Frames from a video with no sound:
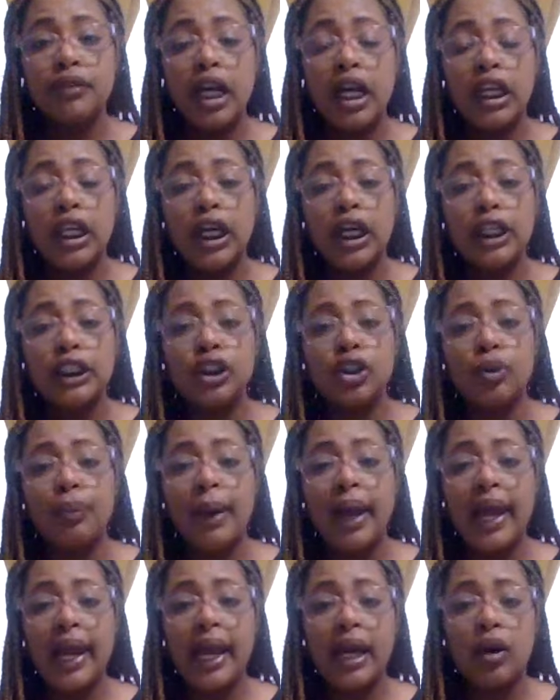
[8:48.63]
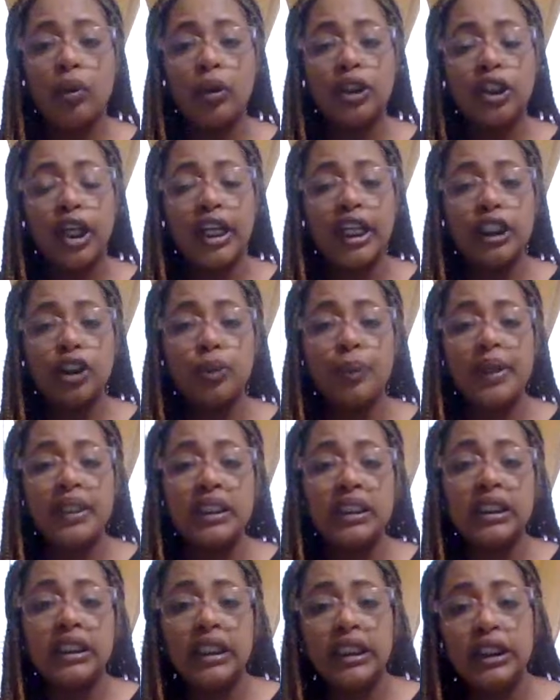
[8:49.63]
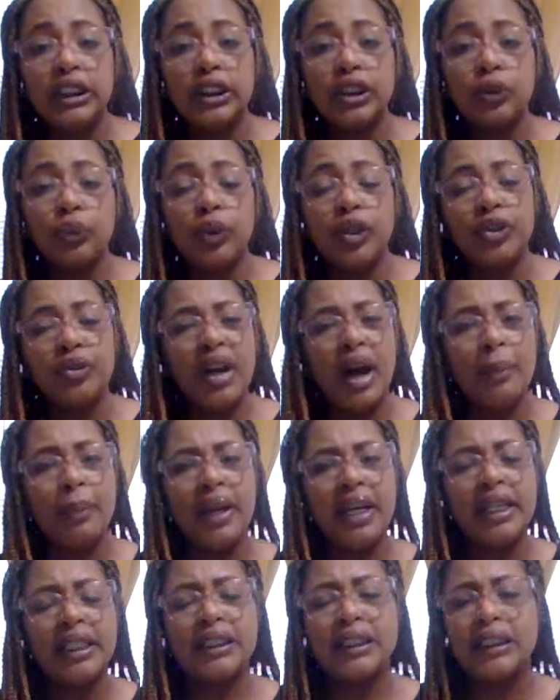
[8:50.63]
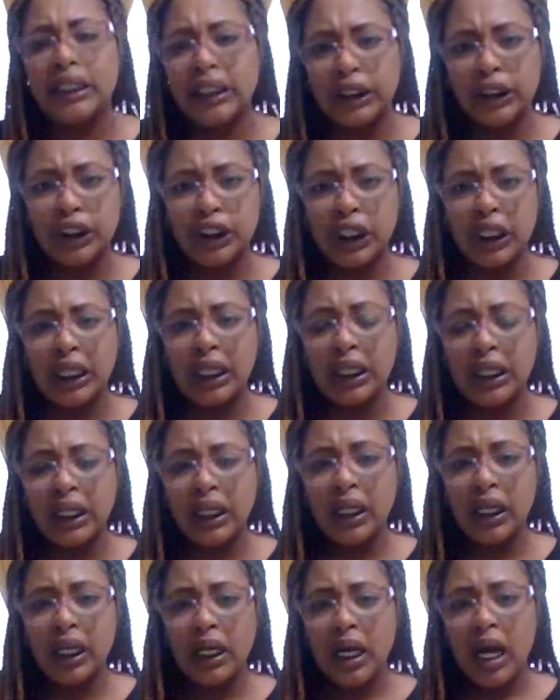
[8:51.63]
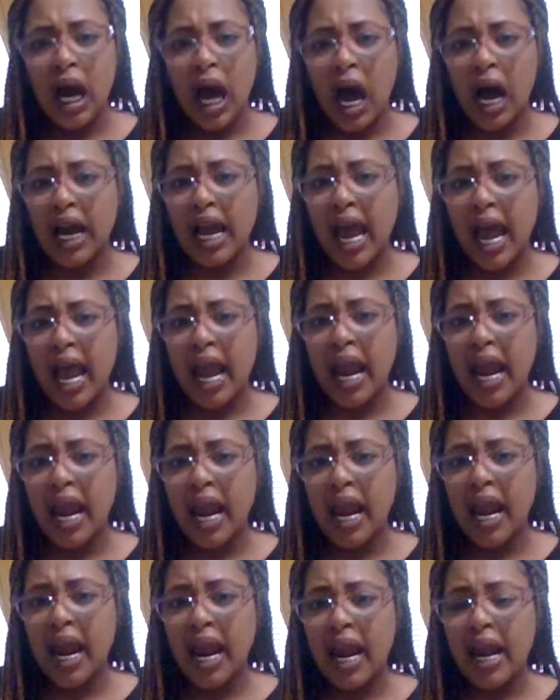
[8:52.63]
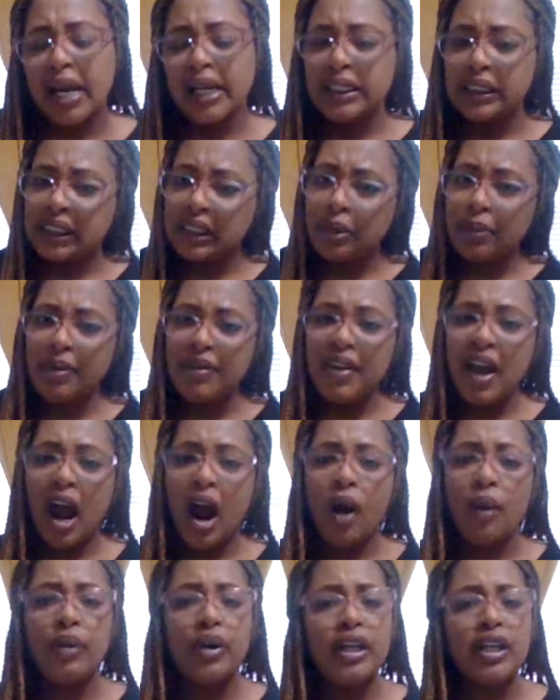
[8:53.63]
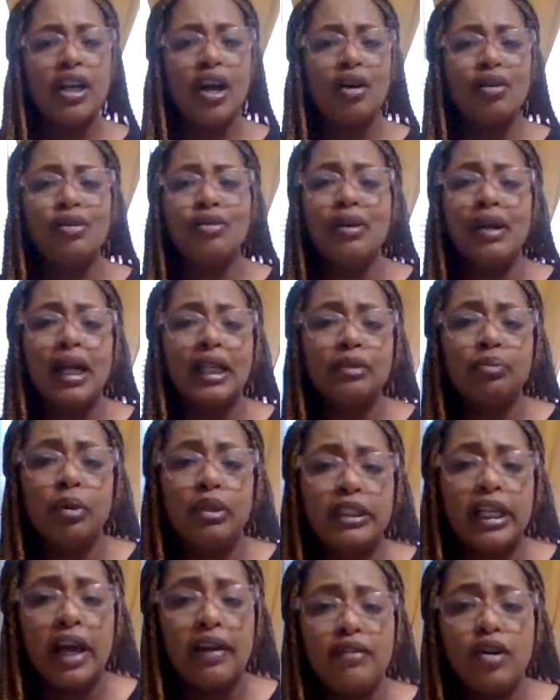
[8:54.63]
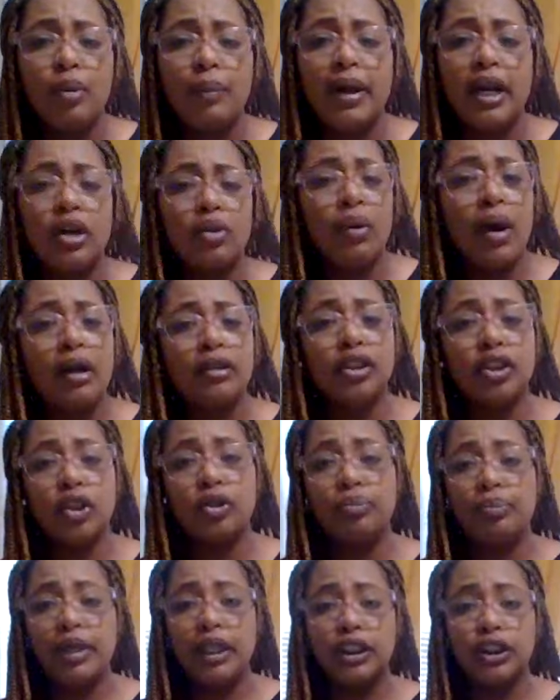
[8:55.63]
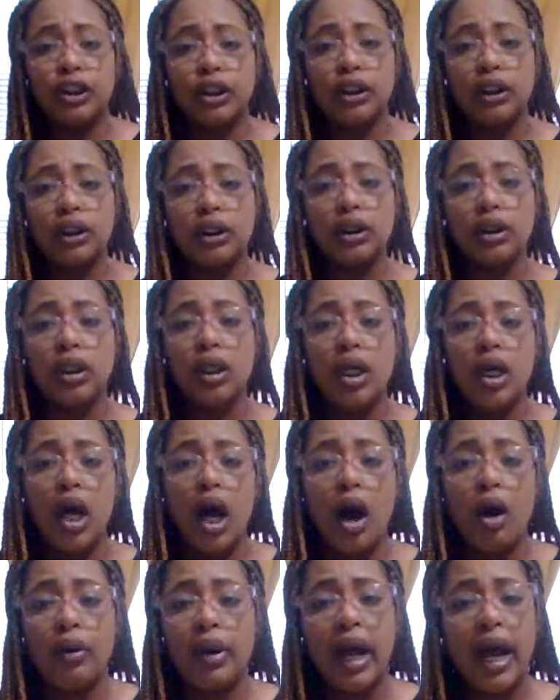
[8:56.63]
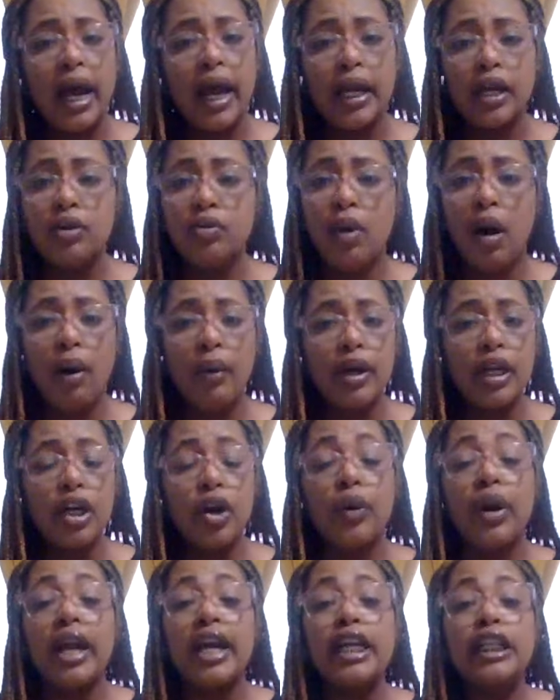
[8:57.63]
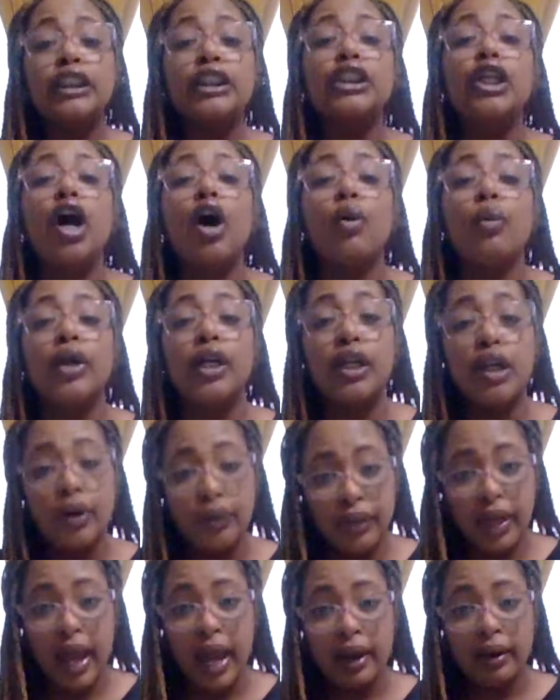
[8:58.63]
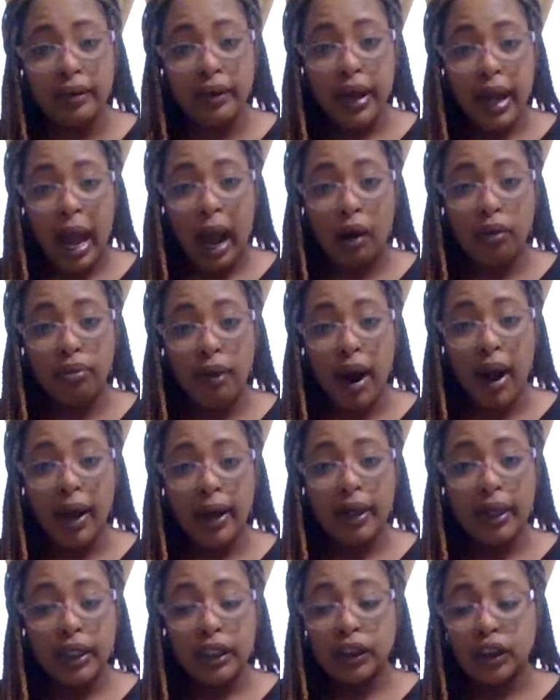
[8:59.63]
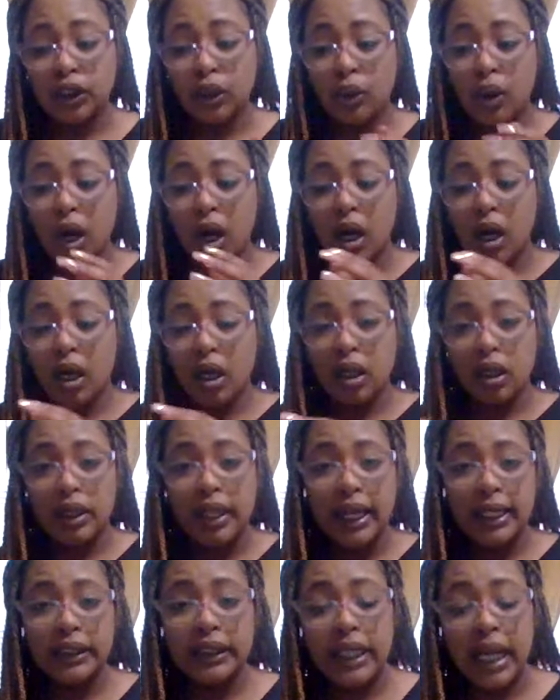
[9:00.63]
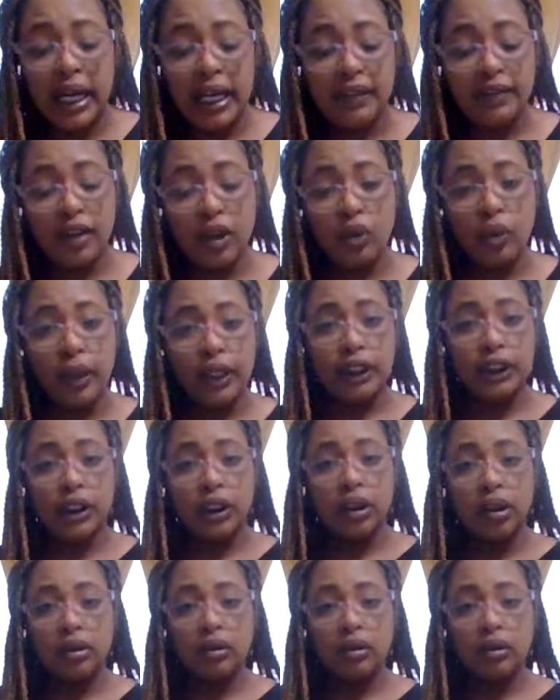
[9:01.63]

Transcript: Look at your man or try to get your man's attention when you're not paying attention. Okay? Some of y'all already know you're not supposed to have your man around certain bitches. Okay? You already know that. He should already know that. All right? So, uh, that's not even a question.